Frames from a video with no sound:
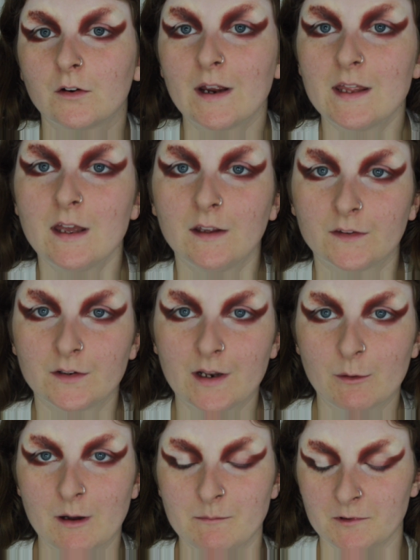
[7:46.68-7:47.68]
Great, so now
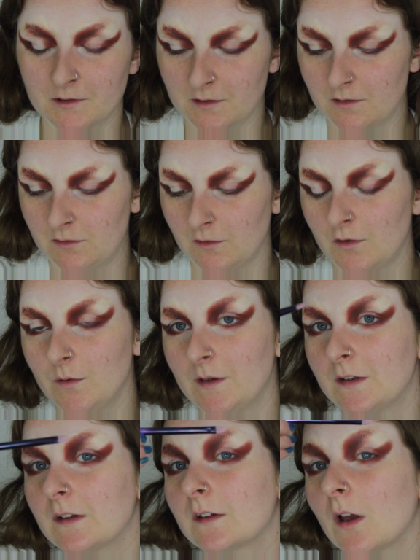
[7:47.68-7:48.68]
what I'm going to do is
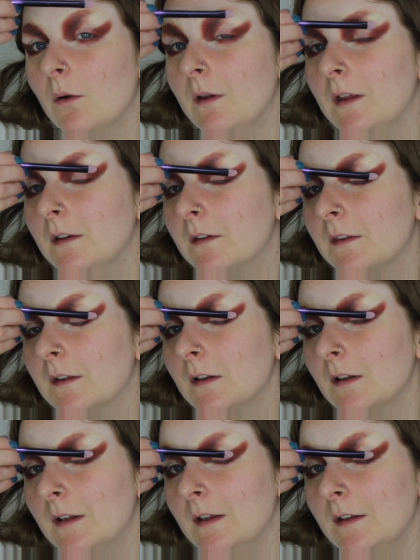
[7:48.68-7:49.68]
just go into the
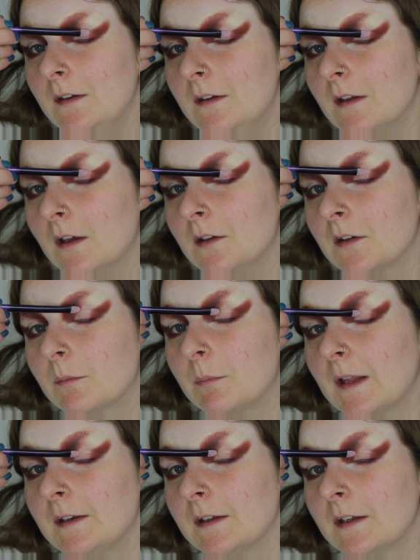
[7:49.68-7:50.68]
lid and just
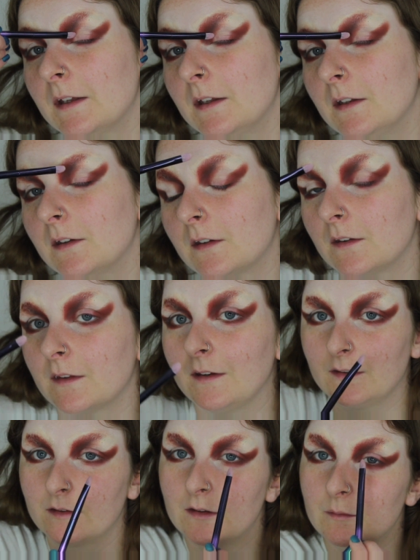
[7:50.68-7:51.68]
blending it into
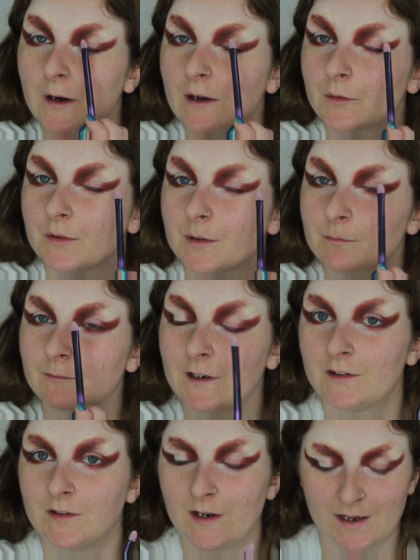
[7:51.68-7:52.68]
these browns and red
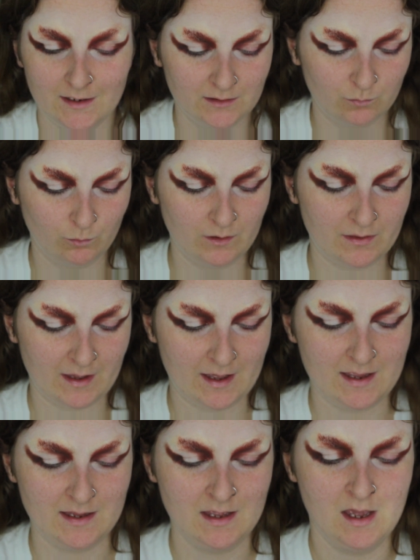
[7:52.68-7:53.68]
shades with
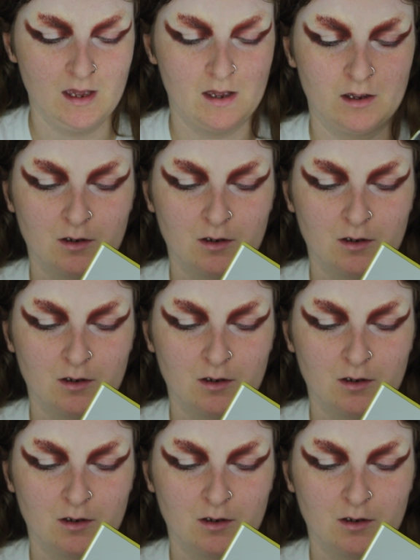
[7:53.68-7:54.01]
a